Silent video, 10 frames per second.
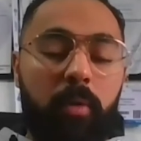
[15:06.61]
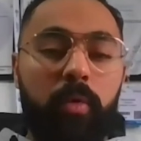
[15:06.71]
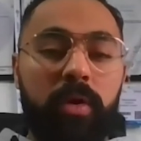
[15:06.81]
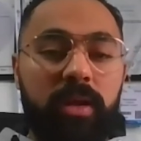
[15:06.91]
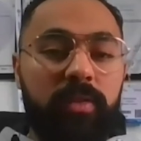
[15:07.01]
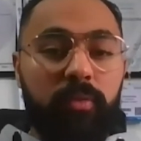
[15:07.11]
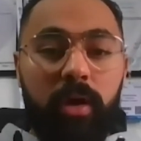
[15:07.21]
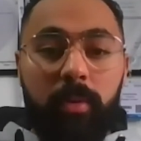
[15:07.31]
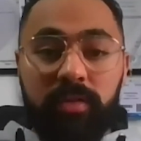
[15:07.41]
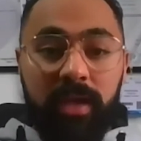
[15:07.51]
When I thought
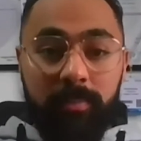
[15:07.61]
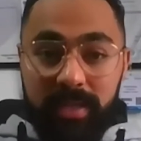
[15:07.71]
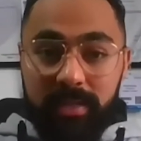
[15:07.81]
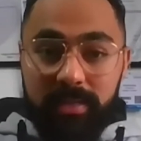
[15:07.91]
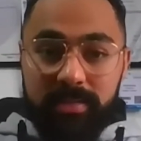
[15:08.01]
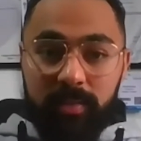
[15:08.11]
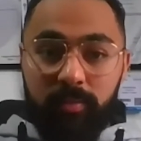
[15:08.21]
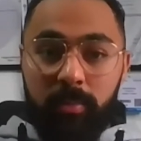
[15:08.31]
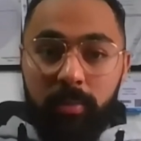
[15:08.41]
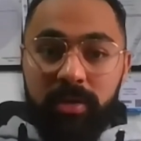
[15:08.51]
about diabetes, I
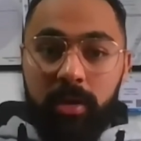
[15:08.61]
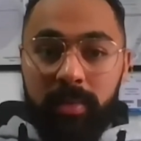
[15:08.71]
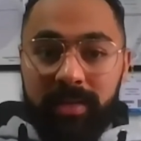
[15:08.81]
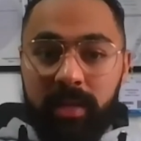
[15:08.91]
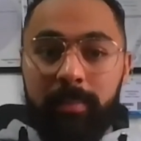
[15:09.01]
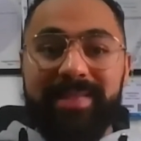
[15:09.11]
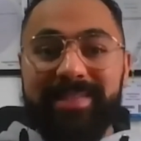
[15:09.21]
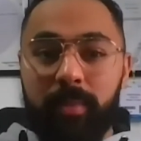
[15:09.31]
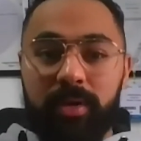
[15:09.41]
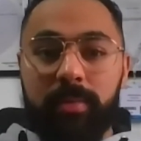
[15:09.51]
thought about becoming a
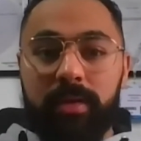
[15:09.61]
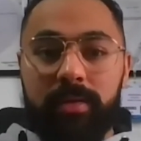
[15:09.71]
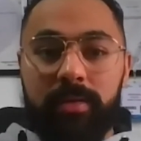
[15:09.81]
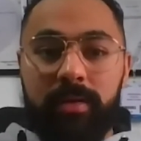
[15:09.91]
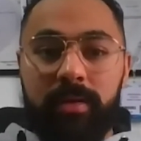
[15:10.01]
diabetic bodybuilder.